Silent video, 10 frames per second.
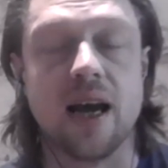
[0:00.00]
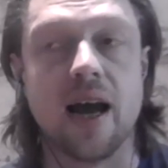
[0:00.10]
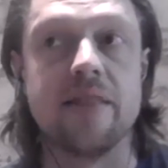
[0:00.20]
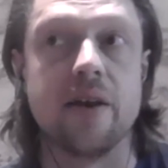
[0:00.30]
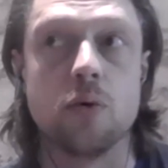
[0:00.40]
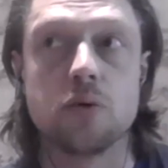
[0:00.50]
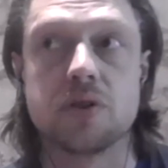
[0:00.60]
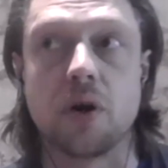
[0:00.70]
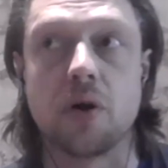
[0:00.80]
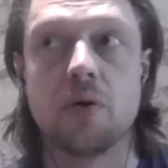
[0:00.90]
then
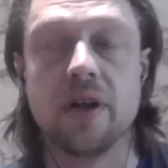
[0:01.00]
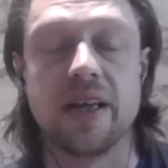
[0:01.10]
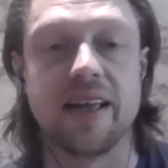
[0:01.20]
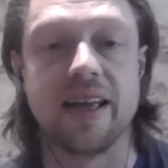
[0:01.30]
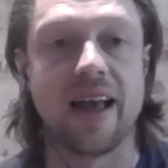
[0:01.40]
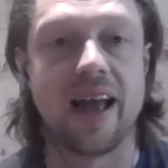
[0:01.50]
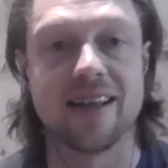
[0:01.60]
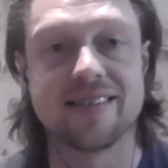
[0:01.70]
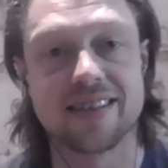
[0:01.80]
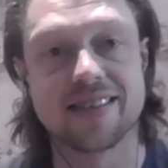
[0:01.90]
also
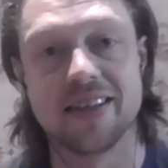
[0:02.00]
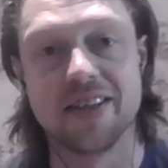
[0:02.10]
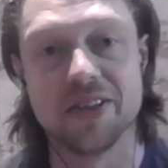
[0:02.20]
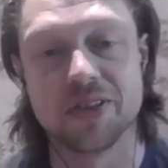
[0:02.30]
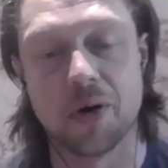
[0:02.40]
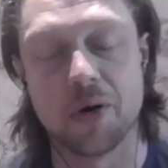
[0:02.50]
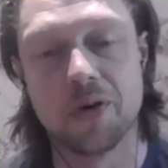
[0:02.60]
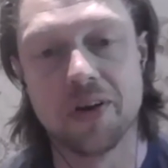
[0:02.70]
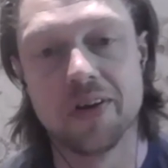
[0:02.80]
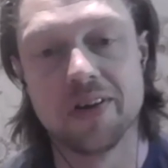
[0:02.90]
at 16 years
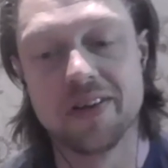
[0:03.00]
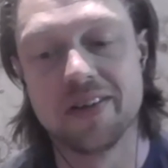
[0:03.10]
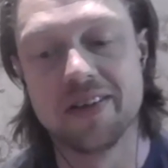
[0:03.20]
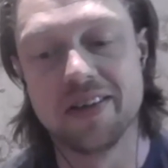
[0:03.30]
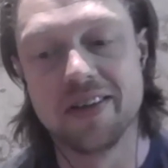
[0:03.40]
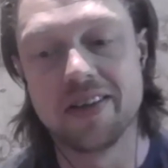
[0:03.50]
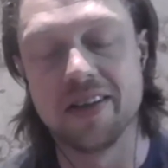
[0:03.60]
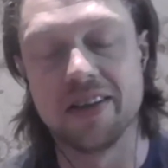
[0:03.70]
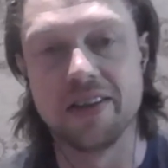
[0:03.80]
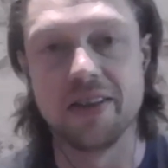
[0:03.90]
old,
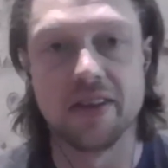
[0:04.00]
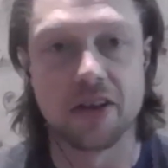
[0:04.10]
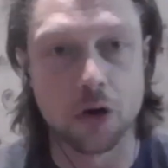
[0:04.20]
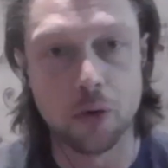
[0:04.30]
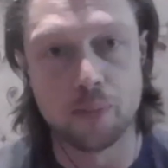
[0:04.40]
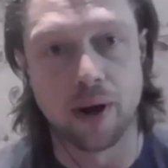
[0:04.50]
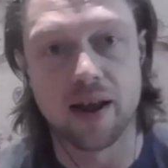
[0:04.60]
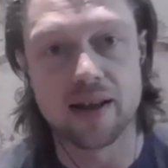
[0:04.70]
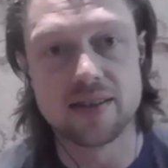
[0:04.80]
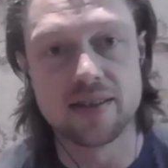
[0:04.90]
the good
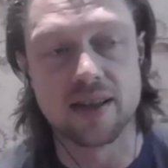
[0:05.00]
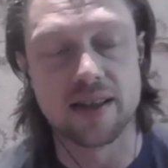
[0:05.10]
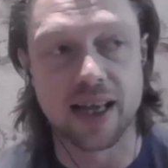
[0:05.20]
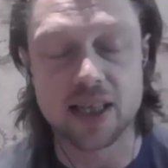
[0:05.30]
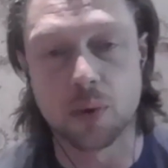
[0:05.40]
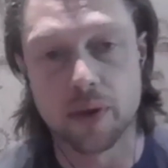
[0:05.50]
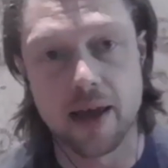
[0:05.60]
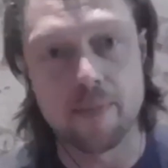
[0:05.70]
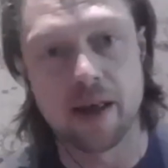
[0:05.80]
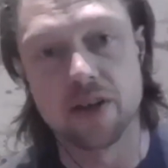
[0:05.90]
players, that's when
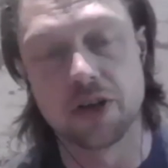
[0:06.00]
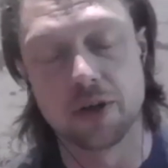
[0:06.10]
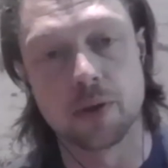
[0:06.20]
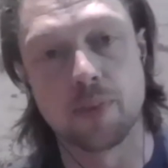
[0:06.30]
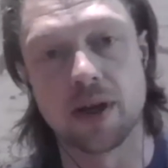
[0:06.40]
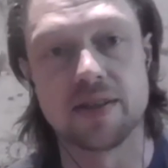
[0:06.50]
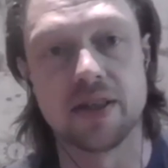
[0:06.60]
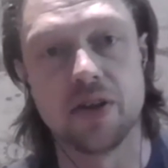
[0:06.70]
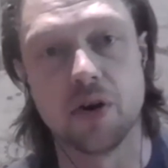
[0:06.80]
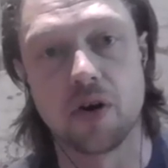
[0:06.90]
they make the jump to play
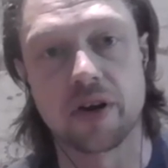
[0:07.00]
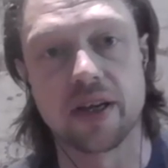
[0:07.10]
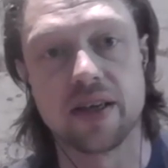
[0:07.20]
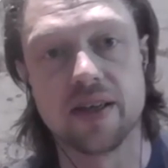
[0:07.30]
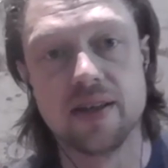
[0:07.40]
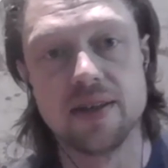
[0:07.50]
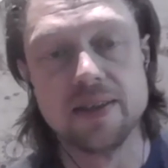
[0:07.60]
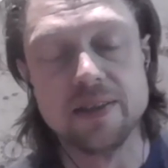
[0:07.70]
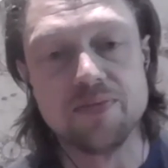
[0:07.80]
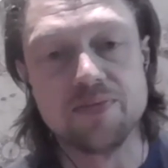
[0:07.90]
senior hockey.
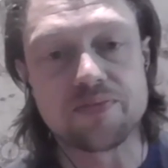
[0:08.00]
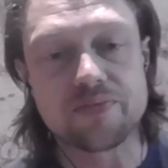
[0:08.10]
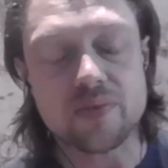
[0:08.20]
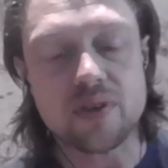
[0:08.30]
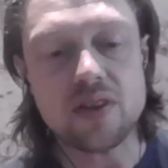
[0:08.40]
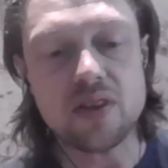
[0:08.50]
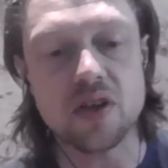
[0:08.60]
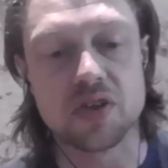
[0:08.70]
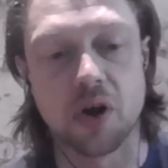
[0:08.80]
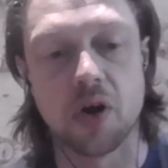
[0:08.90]

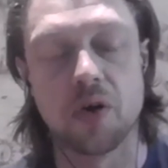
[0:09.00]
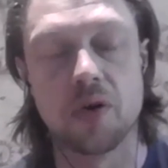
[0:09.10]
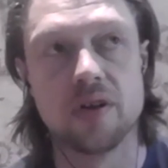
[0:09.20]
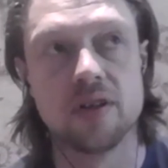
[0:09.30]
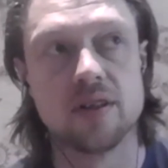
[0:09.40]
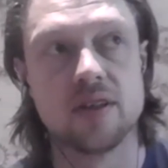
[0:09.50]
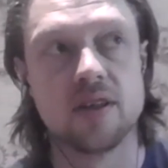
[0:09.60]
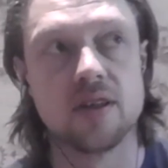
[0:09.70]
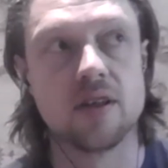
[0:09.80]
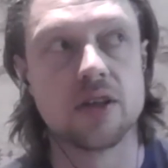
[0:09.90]
So,
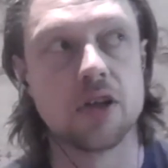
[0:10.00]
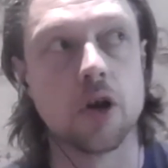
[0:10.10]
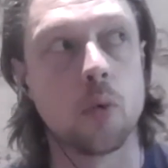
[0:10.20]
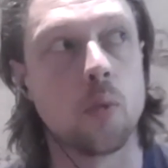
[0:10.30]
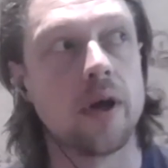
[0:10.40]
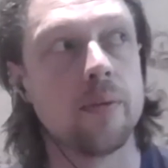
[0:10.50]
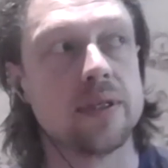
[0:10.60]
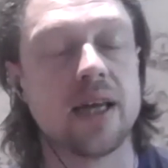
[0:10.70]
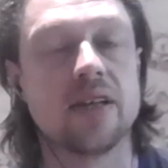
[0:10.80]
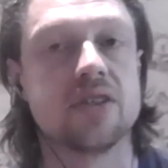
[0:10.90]
you know, we're
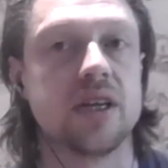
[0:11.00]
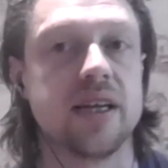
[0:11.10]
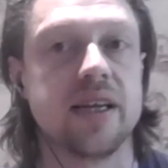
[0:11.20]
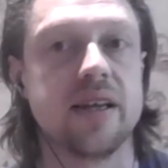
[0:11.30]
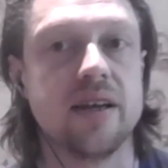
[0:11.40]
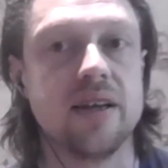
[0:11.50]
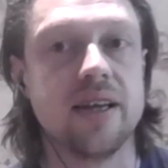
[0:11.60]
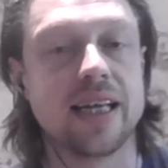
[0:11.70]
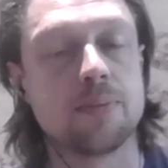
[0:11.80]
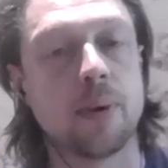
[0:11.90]
potentially
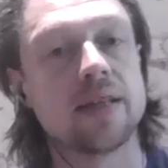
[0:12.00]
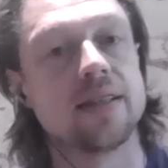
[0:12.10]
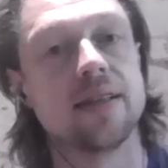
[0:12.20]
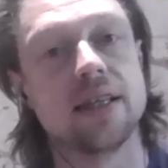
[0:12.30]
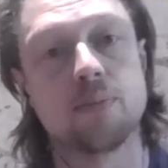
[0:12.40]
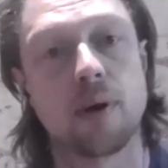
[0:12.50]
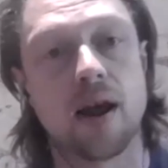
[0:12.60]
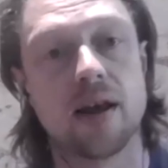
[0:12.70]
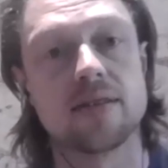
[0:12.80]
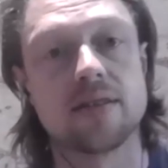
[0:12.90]
expecting these
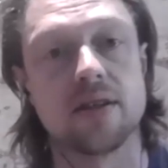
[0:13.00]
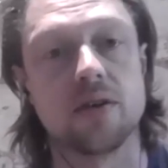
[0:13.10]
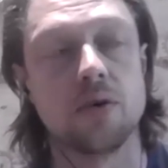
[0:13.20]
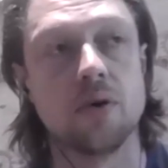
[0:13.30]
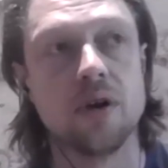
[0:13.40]
players to,